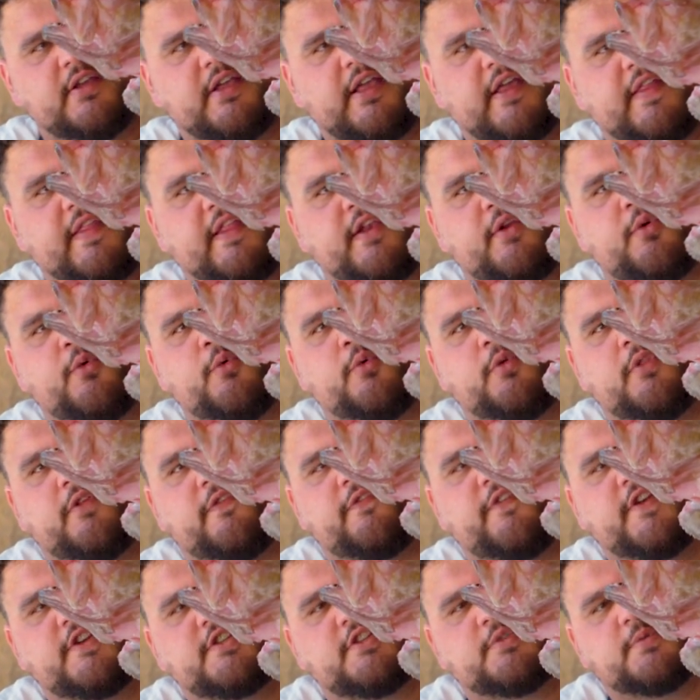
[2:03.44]
and then all the
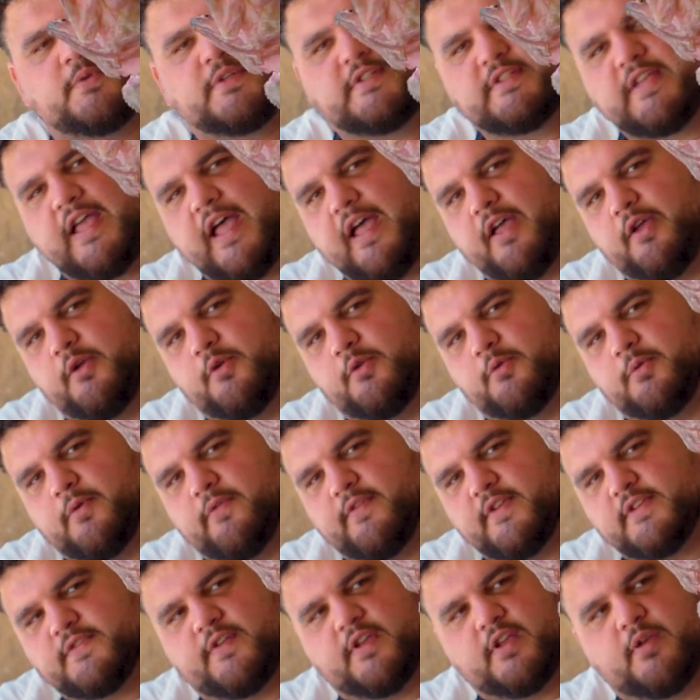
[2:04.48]
fishes were tattooed with
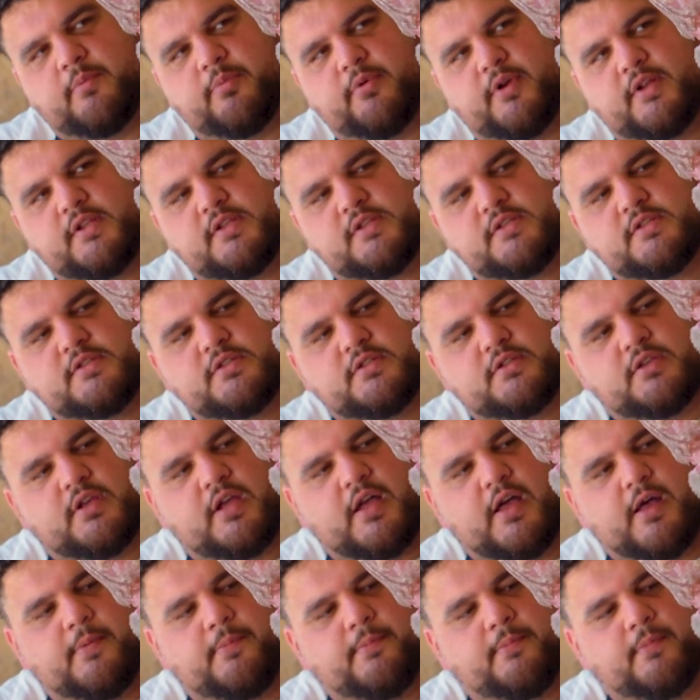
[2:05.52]
his fingerprints.
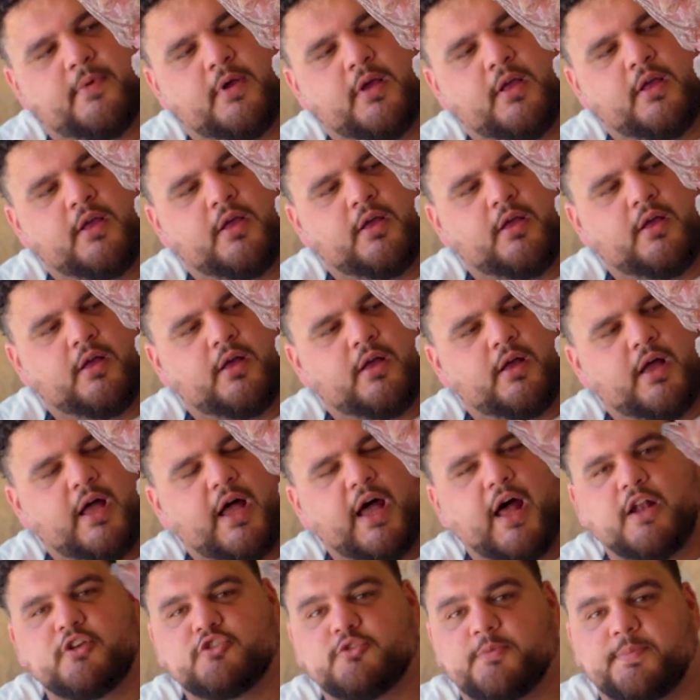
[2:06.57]

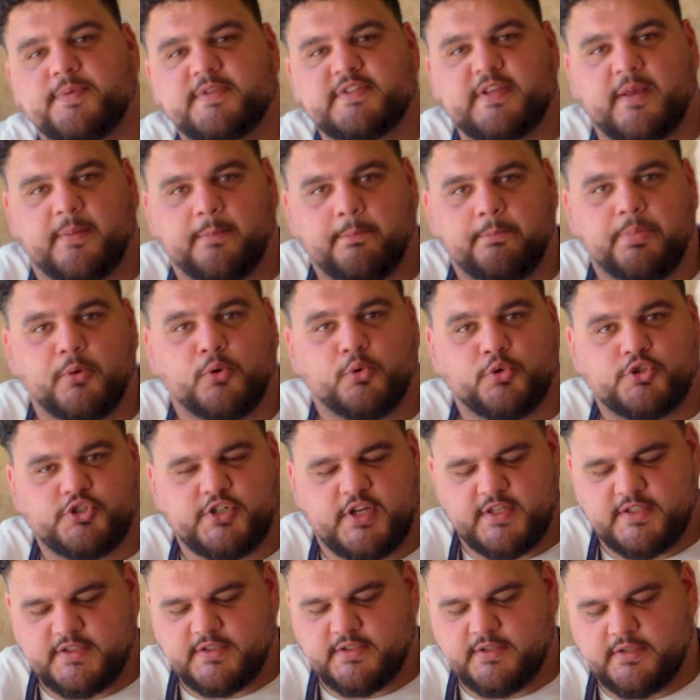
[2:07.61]
100%
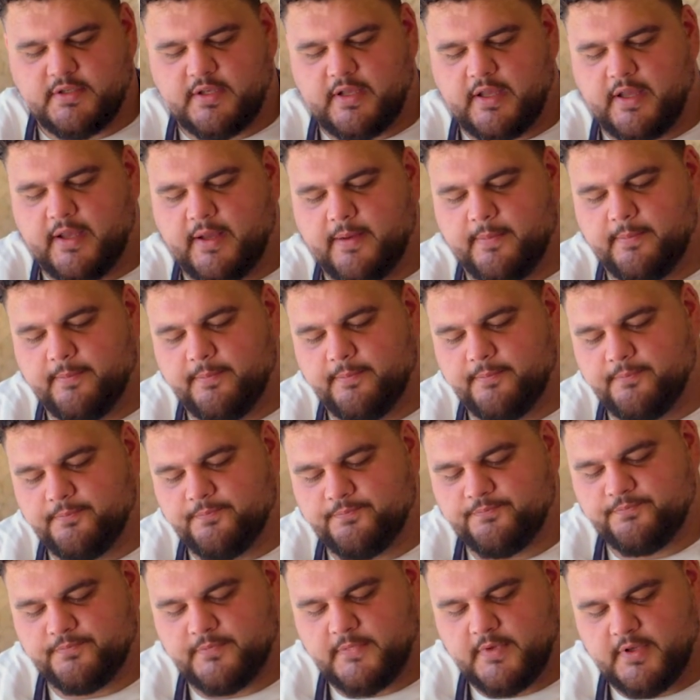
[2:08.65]
bullshit. It's
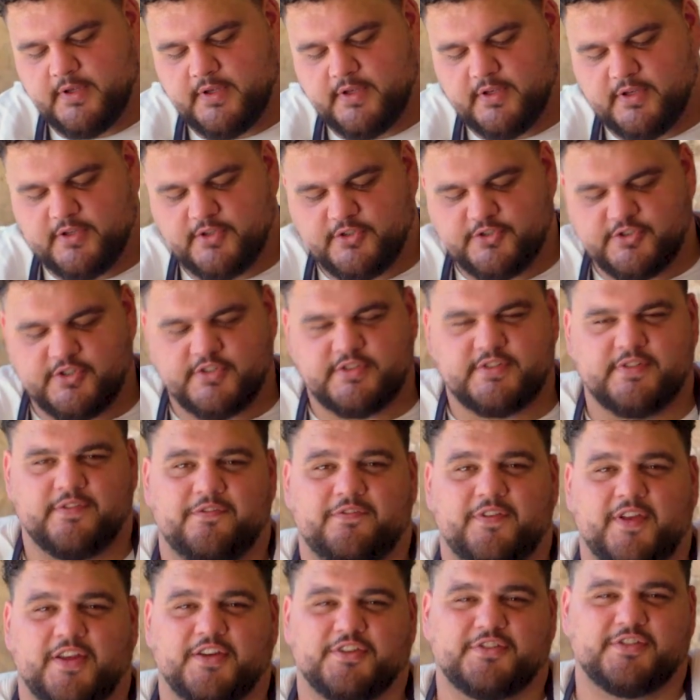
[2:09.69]
just a
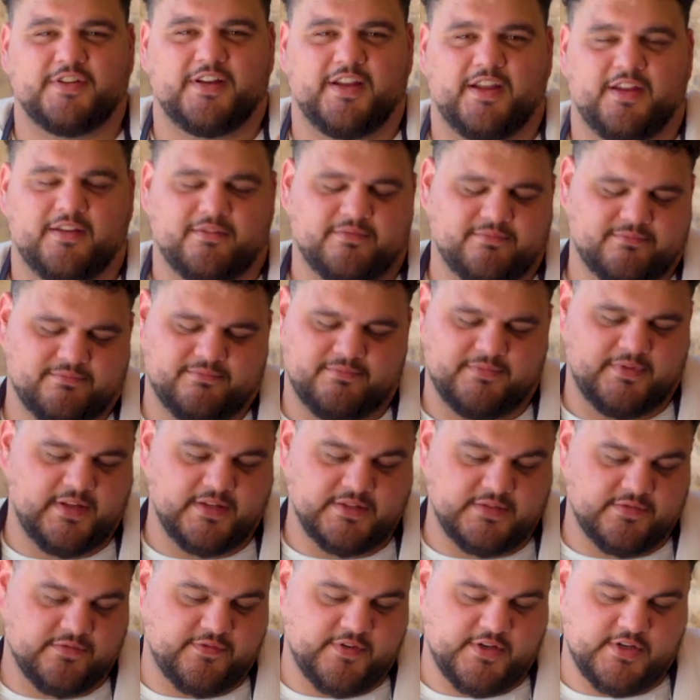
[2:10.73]
fish, isn't it? It
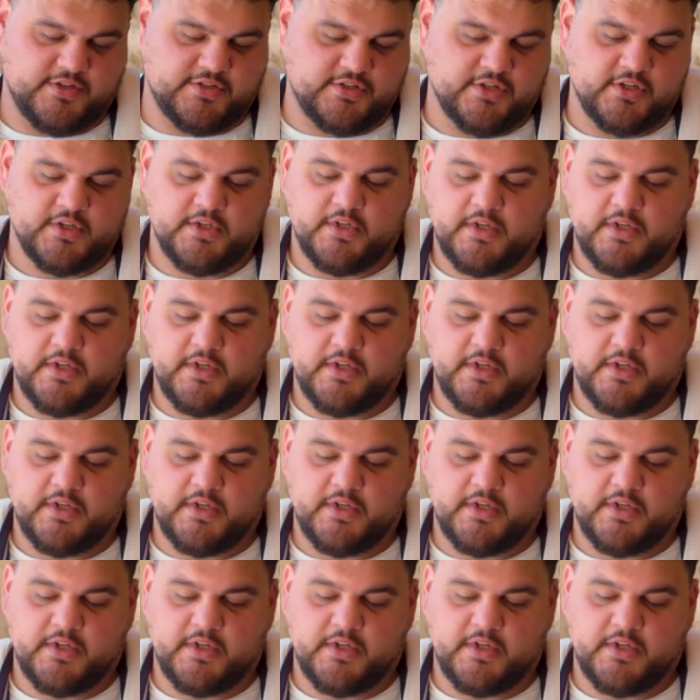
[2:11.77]
is a fish.